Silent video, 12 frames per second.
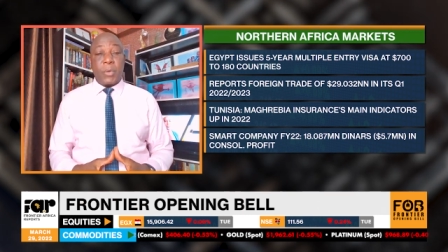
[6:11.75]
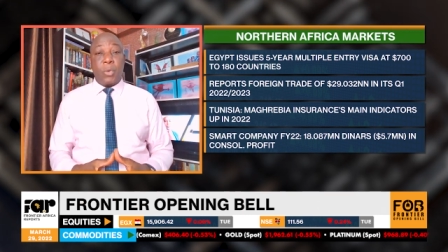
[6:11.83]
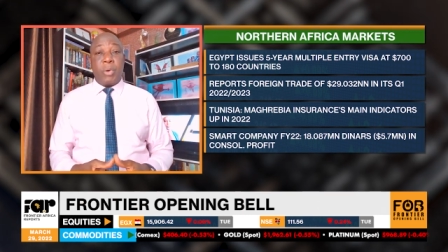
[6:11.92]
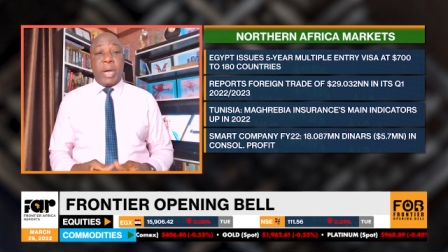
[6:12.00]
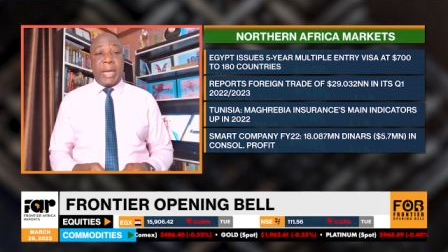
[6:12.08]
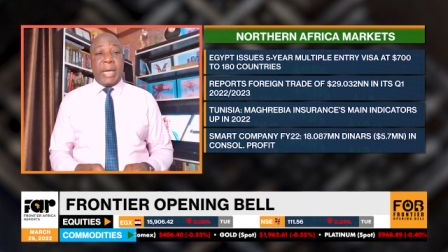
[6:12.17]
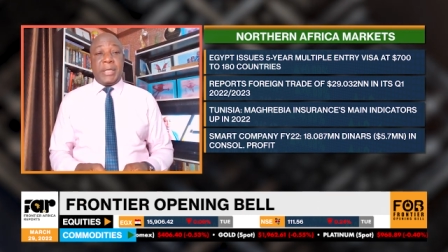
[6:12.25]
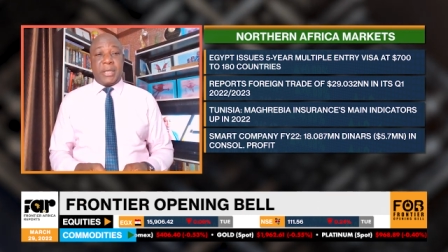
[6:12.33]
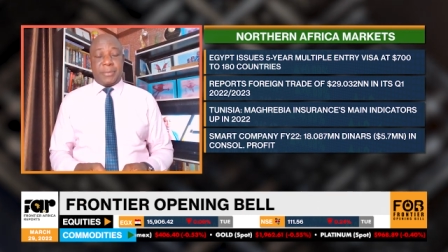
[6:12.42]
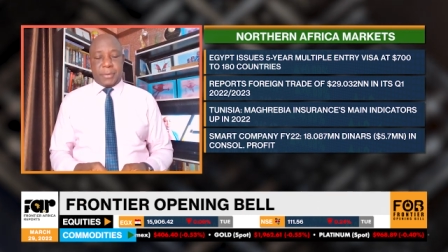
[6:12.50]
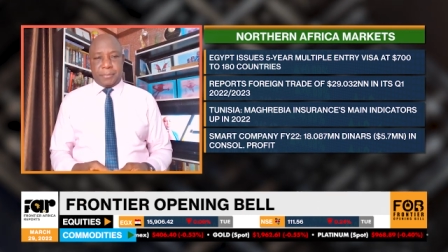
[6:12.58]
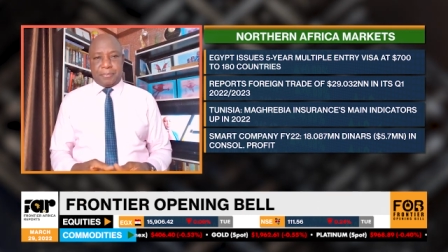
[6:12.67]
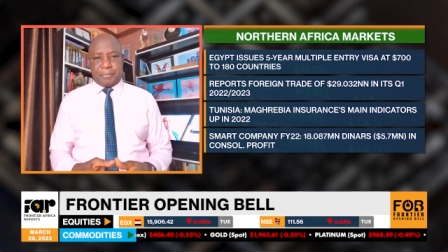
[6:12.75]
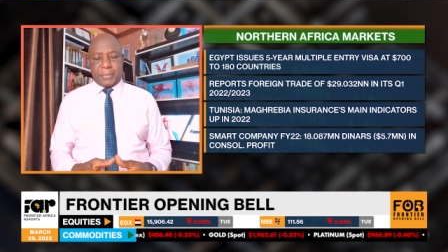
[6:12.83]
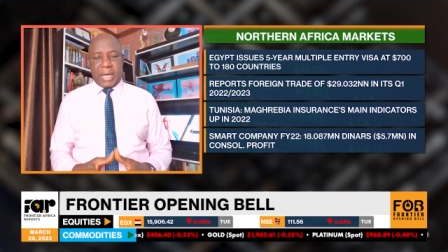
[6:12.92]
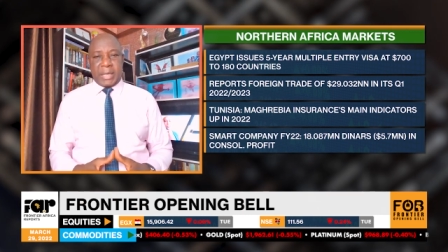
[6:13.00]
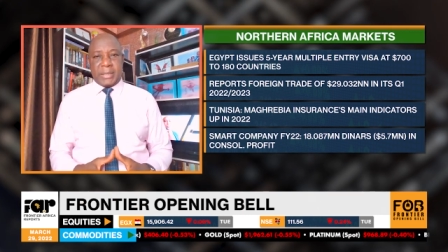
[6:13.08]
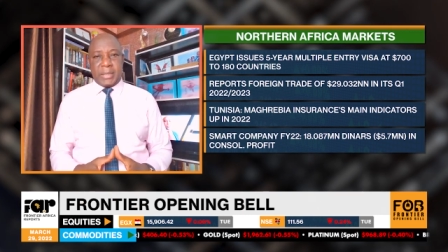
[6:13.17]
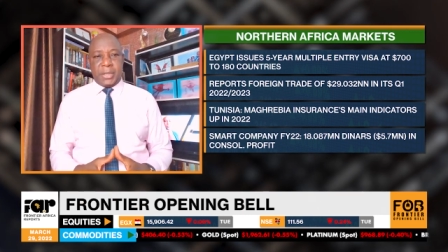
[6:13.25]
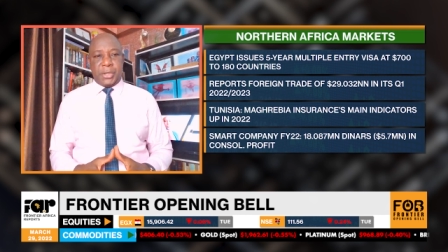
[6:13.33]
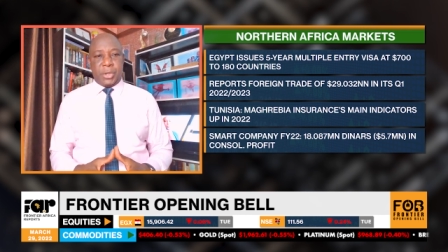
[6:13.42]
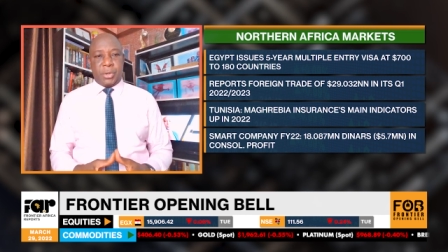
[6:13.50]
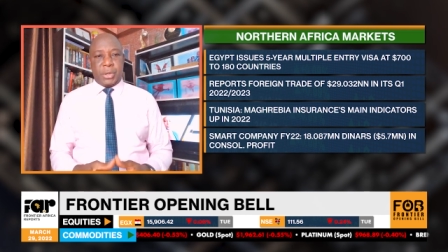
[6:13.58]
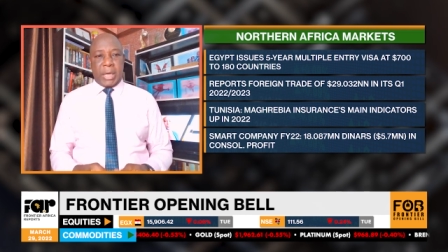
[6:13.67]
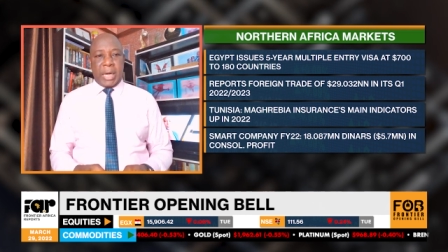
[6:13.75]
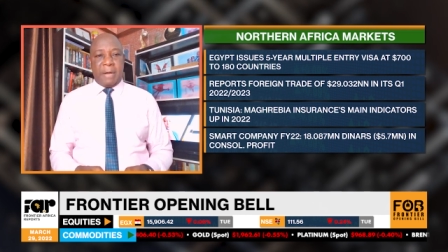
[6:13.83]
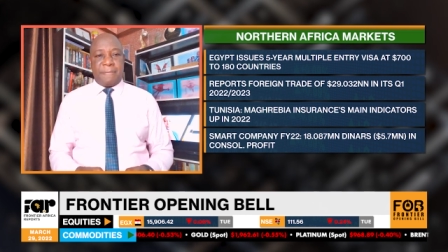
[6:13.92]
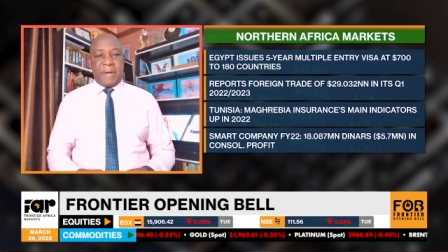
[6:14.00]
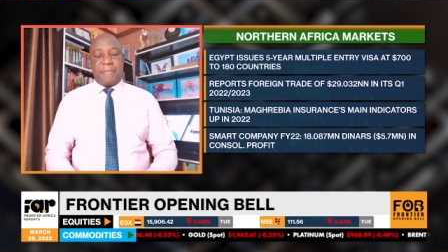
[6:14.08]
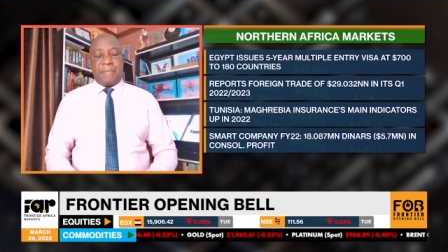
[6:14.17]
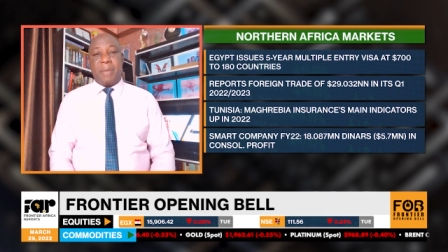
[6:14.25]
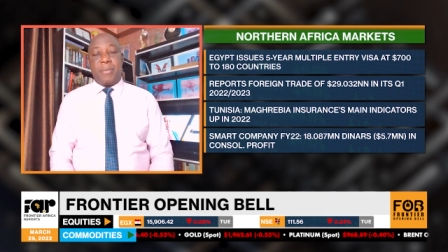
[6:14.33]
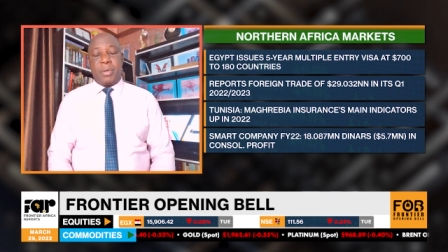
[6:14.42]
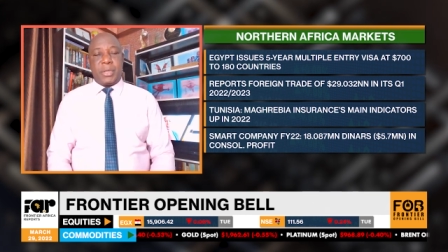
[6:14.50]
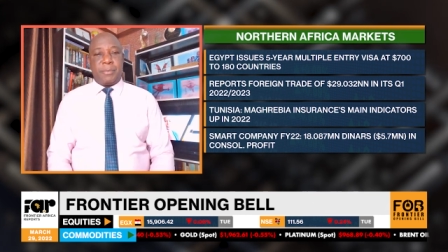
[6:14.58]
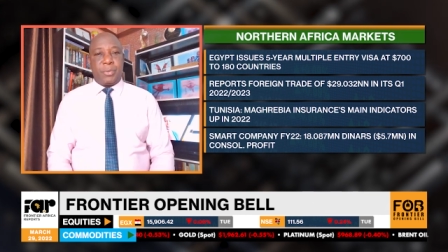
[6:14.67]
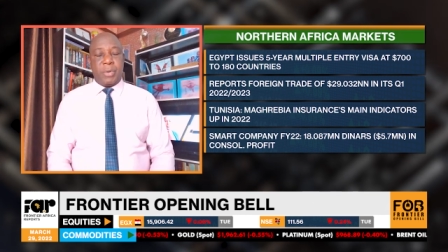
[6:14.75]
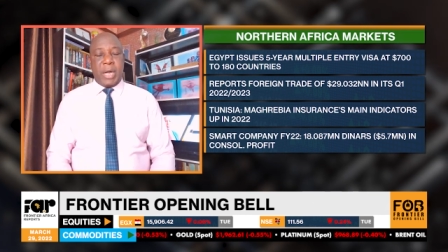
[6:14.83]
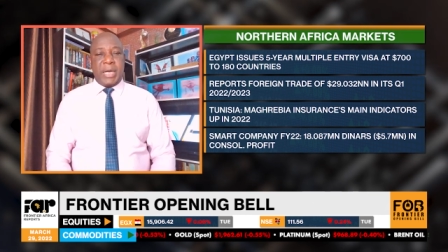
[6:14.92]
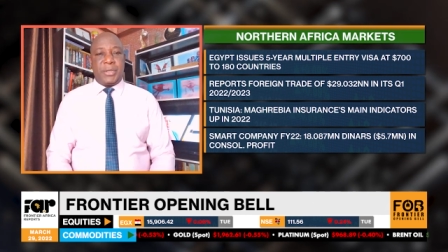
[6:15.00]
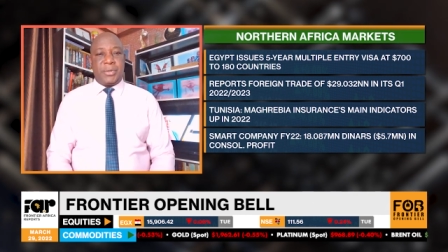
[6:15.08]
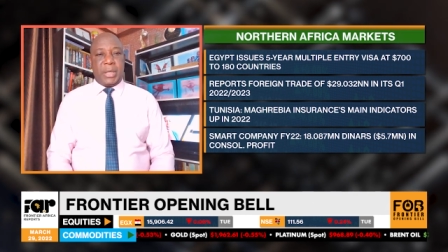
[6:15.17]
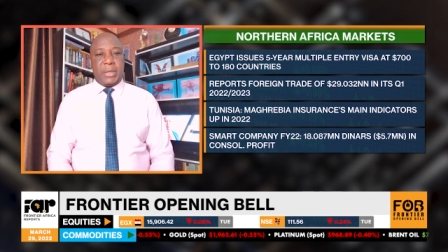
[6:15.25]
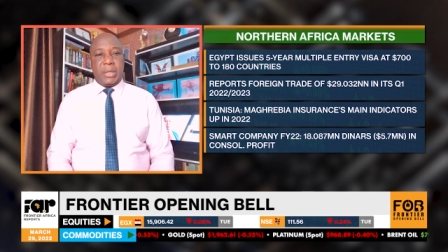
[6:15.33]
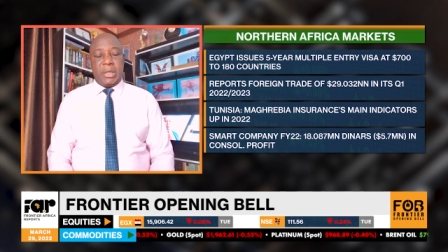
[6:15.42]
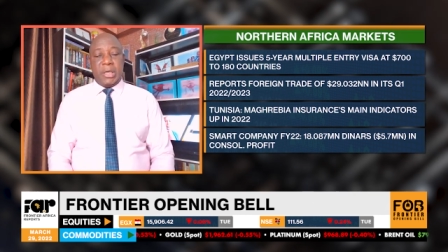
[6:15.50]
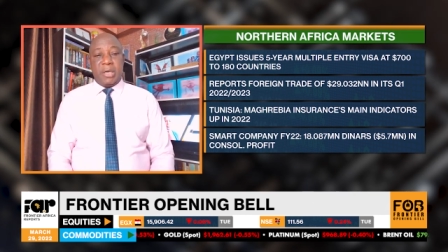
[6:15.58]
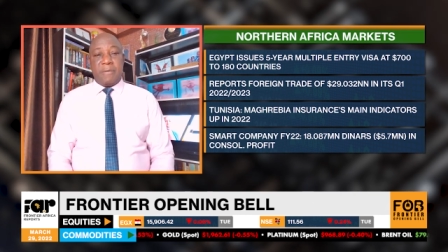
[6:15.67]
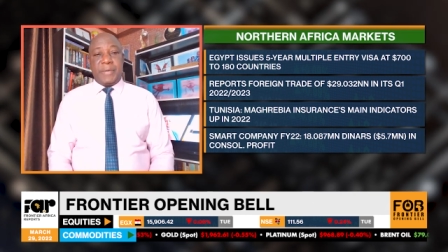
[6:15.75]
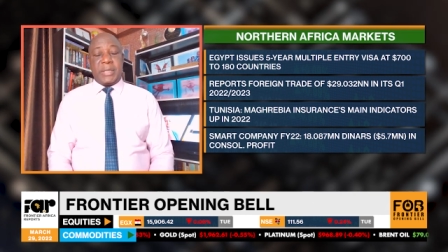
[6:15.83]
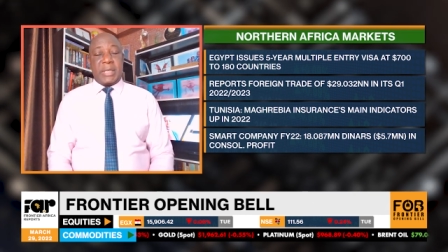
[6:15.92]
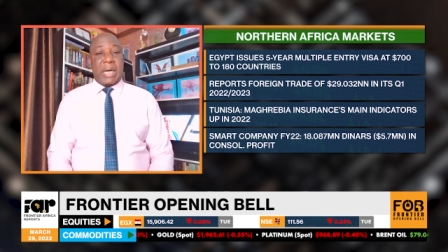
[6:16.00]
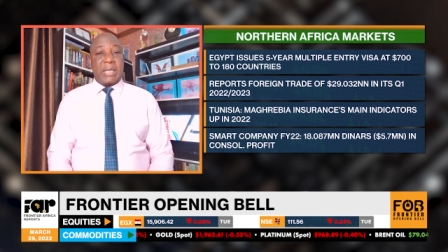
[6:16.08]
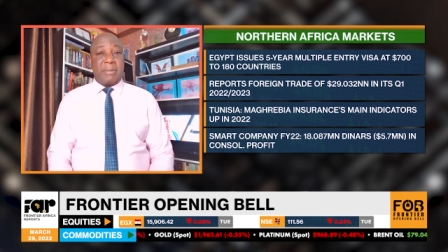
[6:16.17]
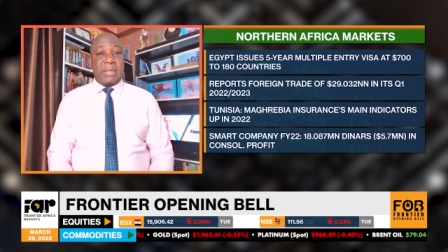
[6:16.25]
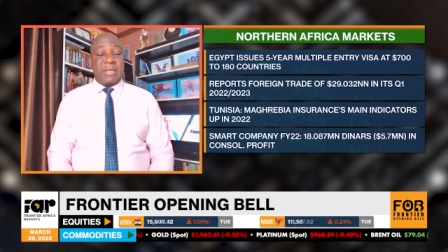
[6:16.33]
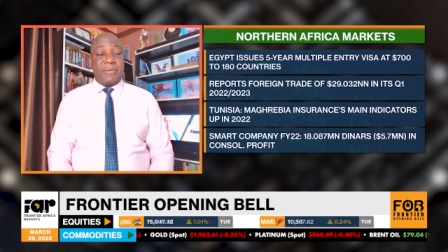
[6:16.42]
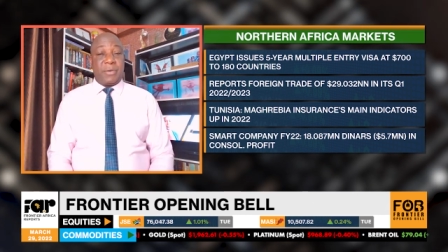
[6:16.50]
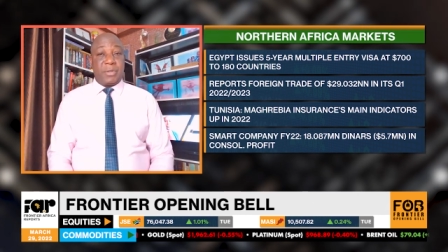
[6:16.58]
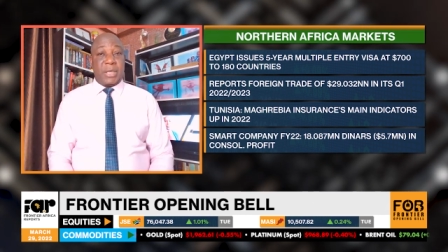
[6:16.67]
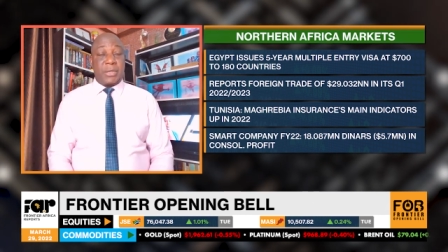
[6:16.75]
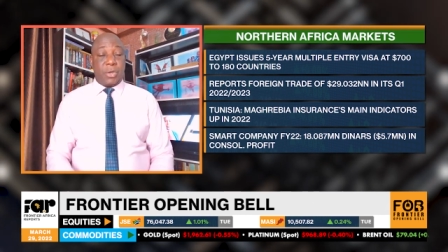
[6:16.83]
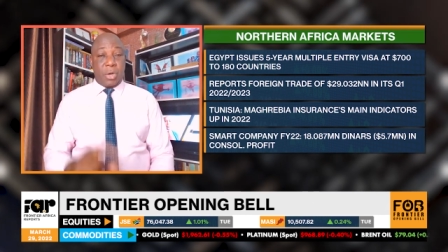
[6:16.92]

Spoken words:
where Egypt has issued a 5-year multiple entry visa at about $700